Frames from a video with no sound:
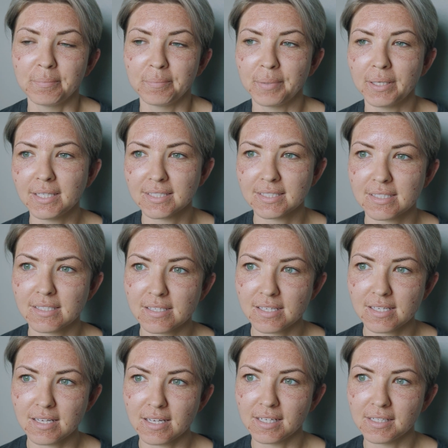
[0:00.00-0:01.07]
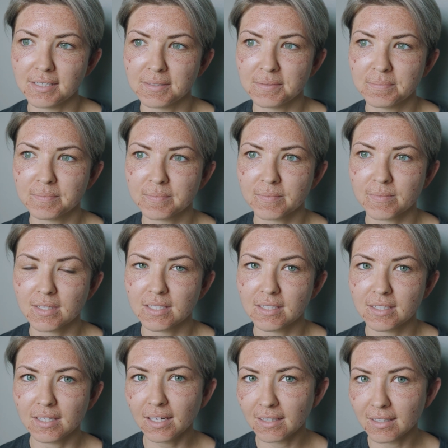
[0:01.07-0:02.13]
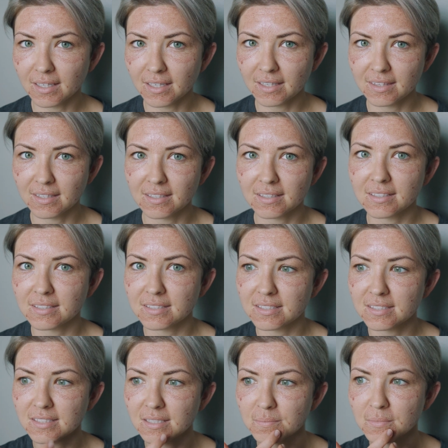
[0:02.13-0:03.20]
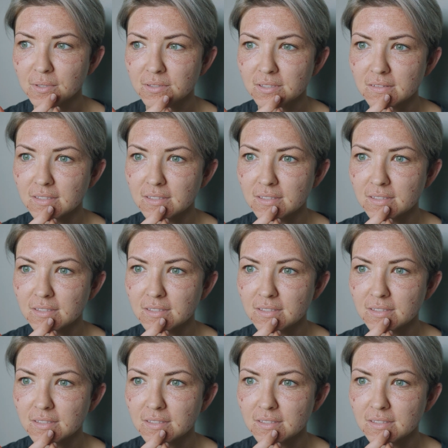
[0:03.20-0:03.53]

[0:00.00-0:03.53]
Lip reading: But yeah, I think most